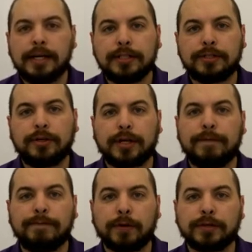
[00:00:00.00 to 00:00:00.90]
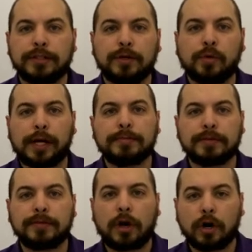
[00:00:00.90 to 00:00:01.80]
So to convert to grams
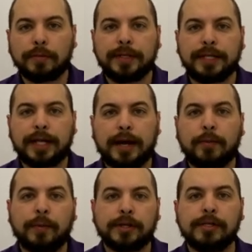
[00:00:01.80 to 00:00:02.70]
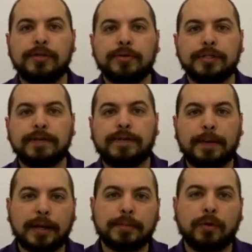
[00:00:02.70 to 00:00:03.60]
of carbon in that, what we're going to do is divide
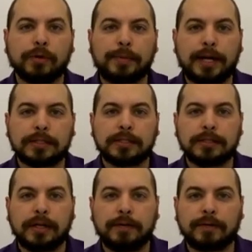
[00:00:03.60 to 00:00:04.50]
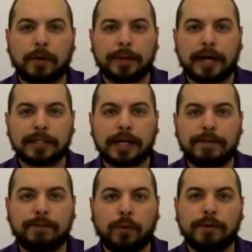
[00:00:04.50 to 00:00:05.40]
by the molar mass of carbon dioxide,
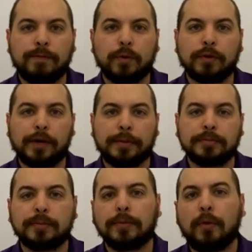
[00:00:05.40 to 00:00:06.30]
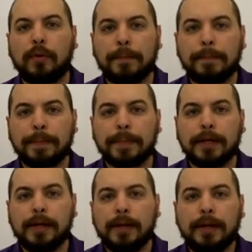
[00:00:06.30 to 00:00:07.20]
44 grams per mole.
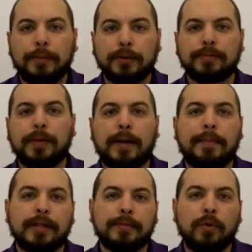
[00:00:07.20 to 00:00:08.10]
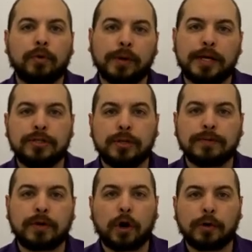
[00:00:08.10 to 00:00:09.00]
Multiply by the mole ratio of
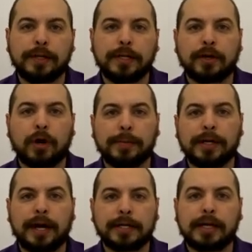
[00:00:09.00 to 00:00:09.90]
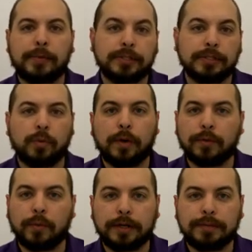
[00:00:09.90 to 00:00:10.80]
carbon and carbon dioxide, which is 1 to
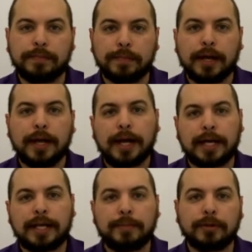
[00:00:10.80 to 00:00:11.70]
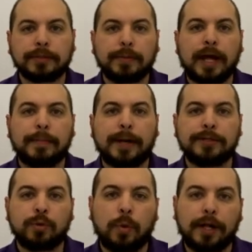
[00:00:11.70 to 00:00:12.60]
1, and then multiply by
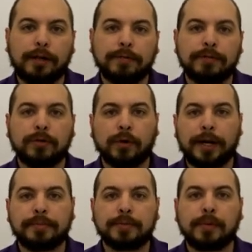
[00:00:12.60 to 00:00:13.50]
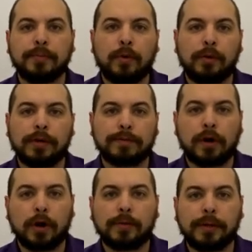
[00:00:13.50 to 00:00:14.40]
12 grams per mole of
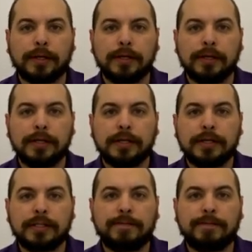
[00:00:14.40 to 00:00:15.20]
carbon to